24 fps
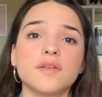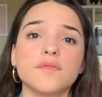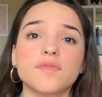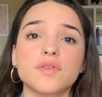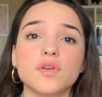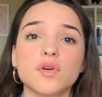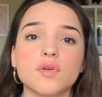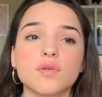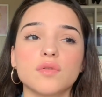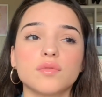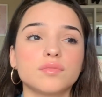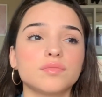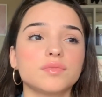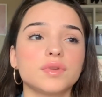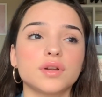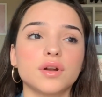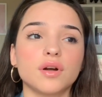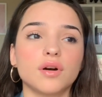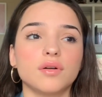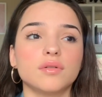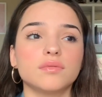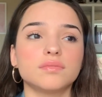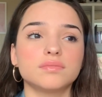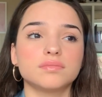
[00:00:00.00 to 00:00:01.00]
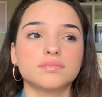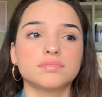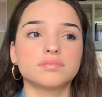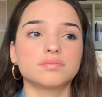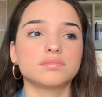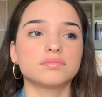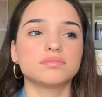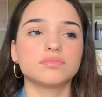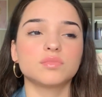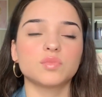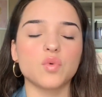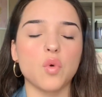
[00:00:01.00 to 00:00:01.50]
feel, you know,
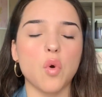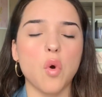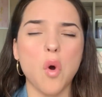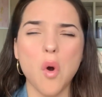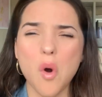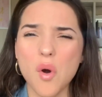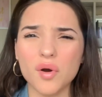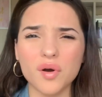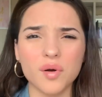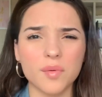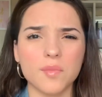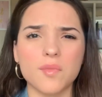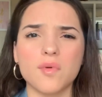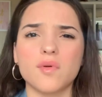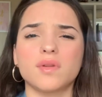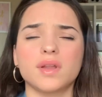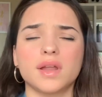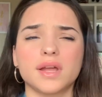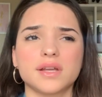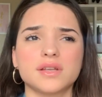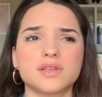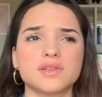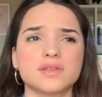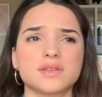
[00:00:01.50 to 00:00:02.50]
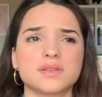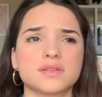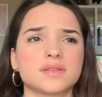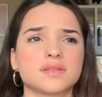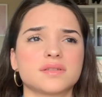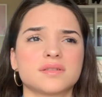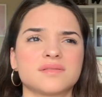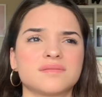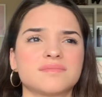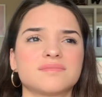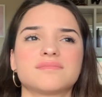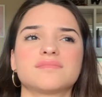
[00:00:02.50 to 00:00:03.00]
horrible, like just
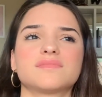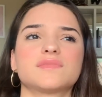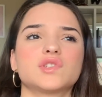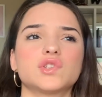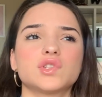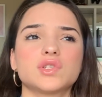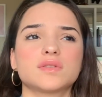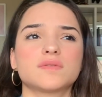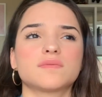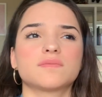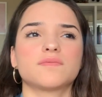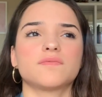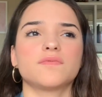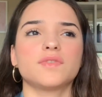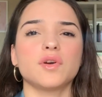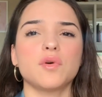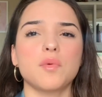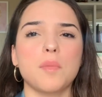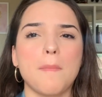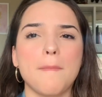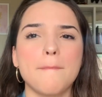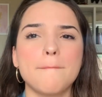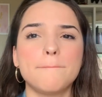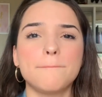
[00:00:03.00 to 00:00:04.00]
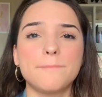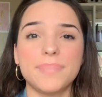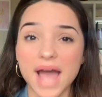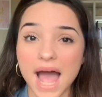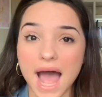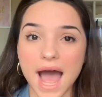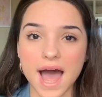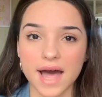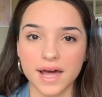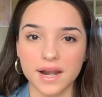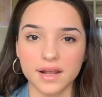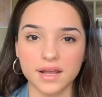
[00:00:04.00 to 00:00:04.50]
feel
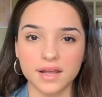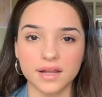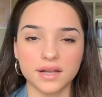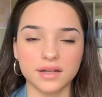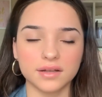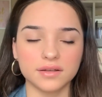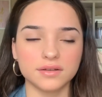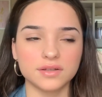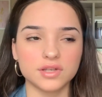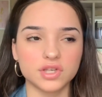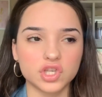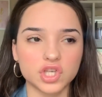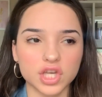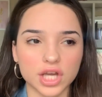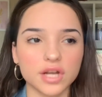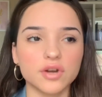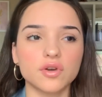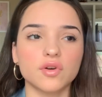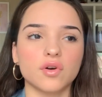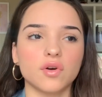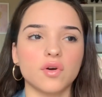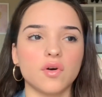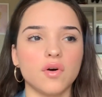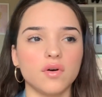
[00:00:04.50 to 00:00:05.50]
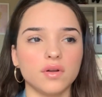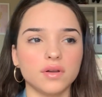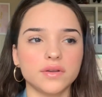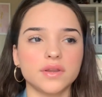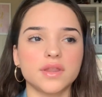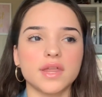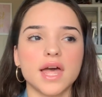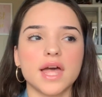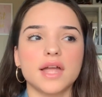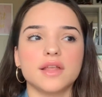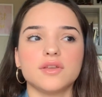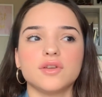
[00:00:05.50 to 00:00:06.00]
bad in general.
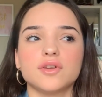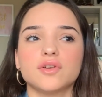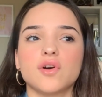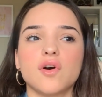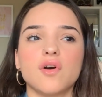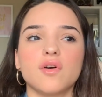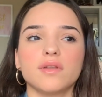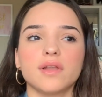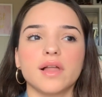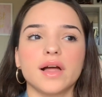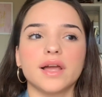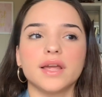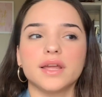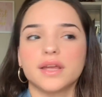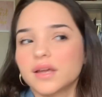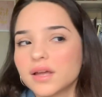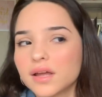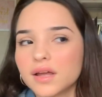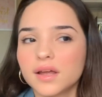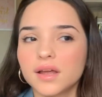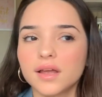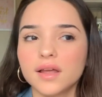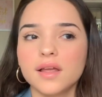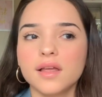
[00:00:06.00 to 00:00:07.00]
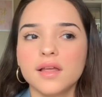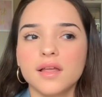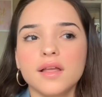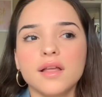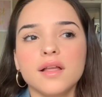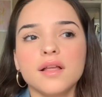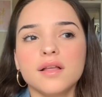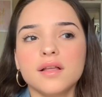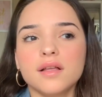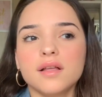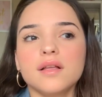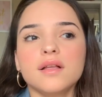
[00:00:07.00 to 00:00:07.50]
Then, you know, like
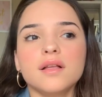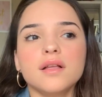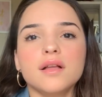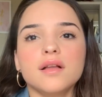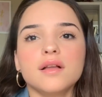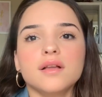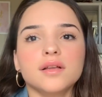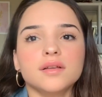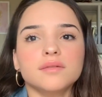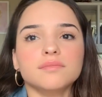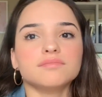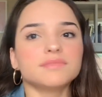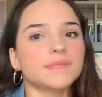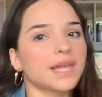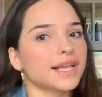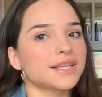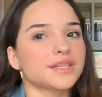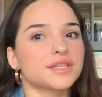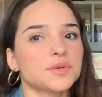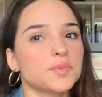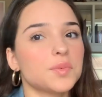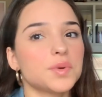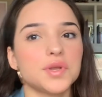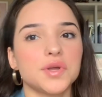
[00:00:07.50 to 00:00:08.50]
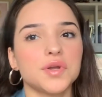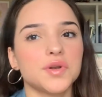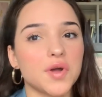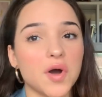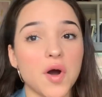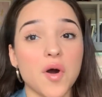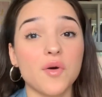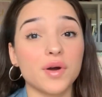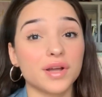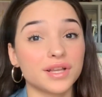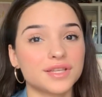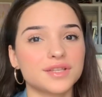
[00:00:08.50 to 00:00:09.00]
that's when you
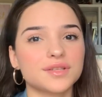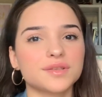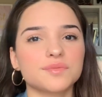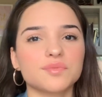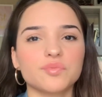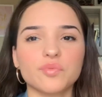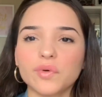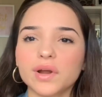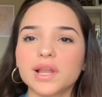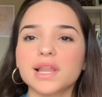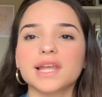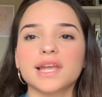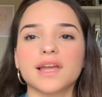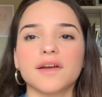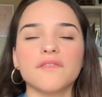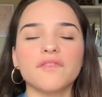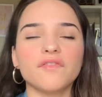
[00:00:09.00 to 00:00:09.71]
know it's really